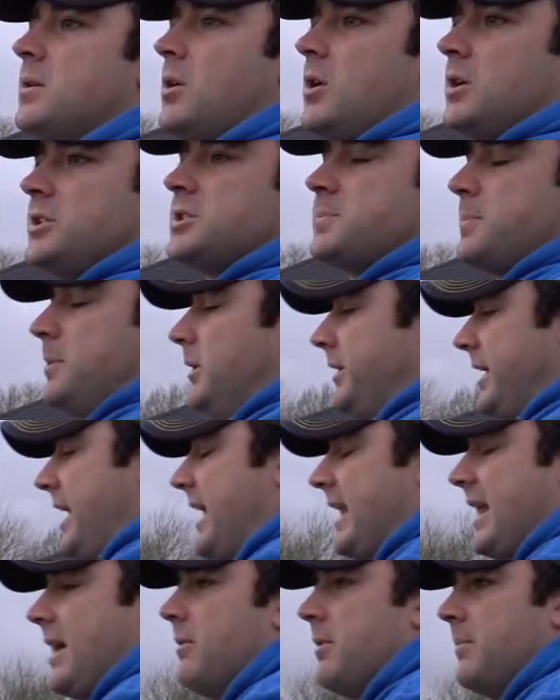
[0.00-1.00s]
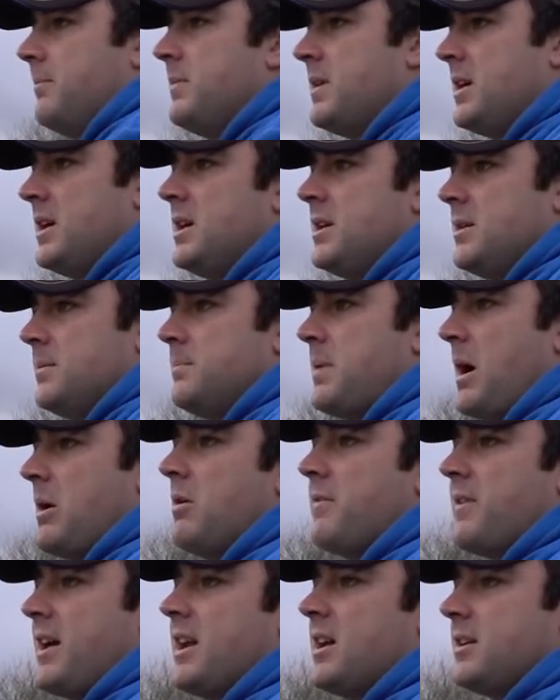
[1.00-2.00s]
Oh, I just pulled out that one. But
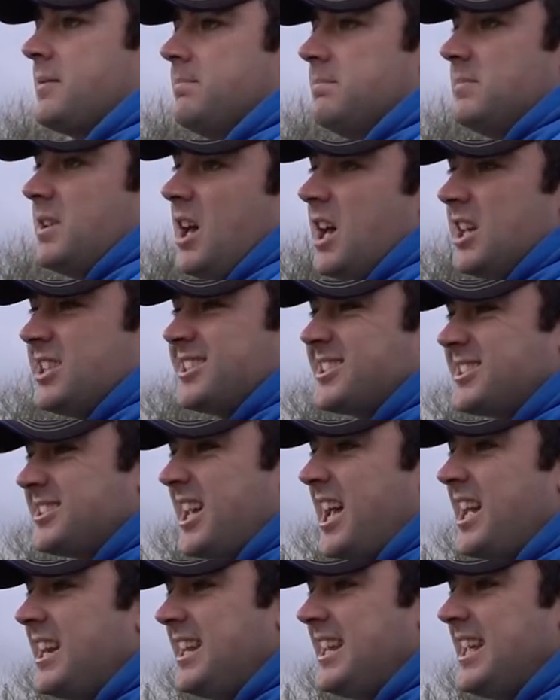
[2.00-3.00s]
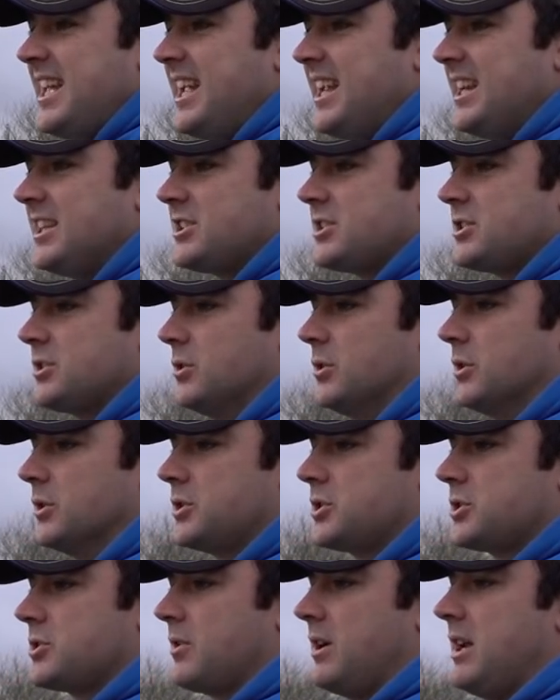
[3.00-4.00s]
we've had a steady-ish sort
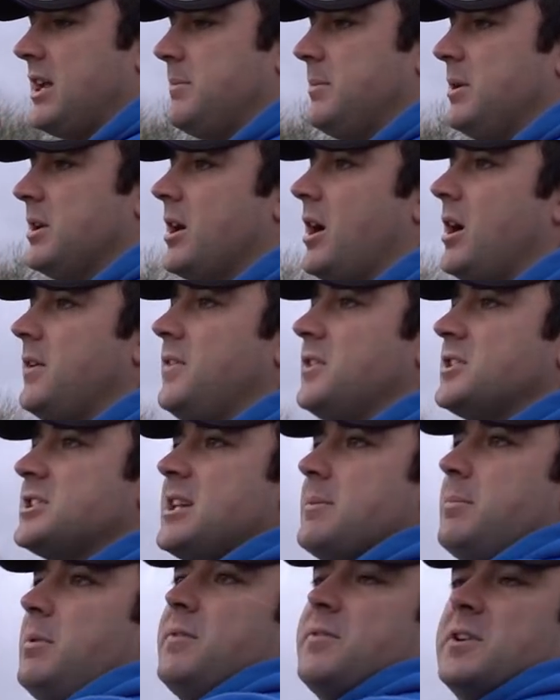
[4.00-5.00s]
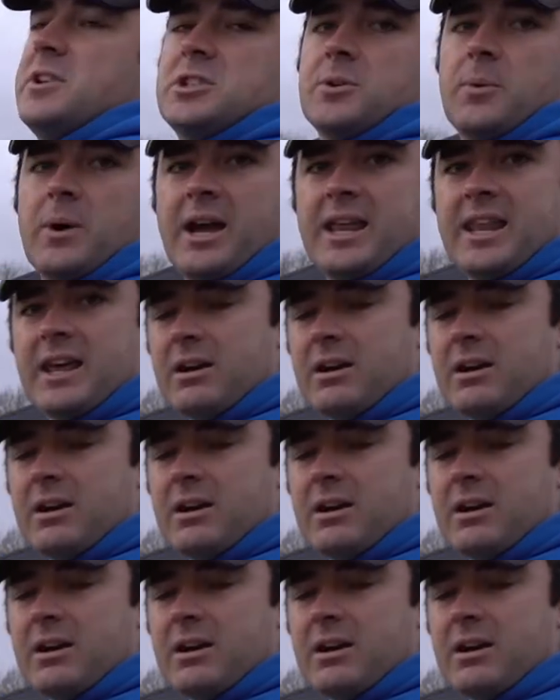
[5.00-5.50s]
of stream. You know, if you see me fish away